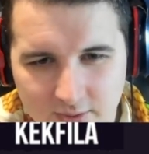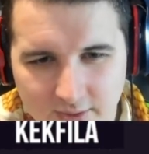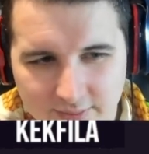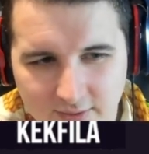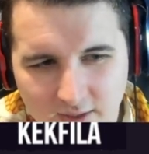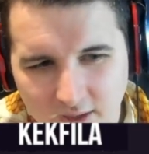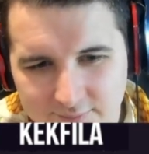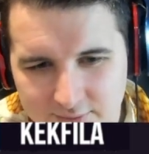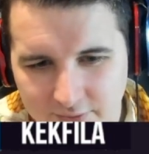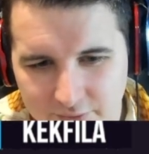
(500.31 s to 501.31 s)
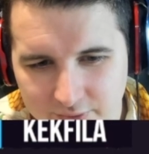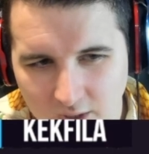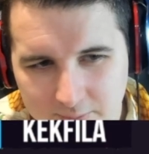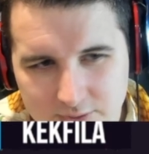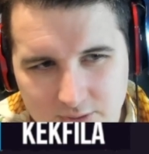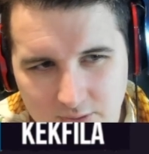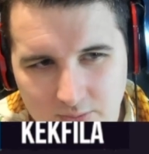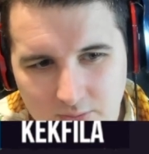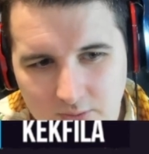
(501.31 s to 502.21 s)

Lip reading: I think I have another Yamato,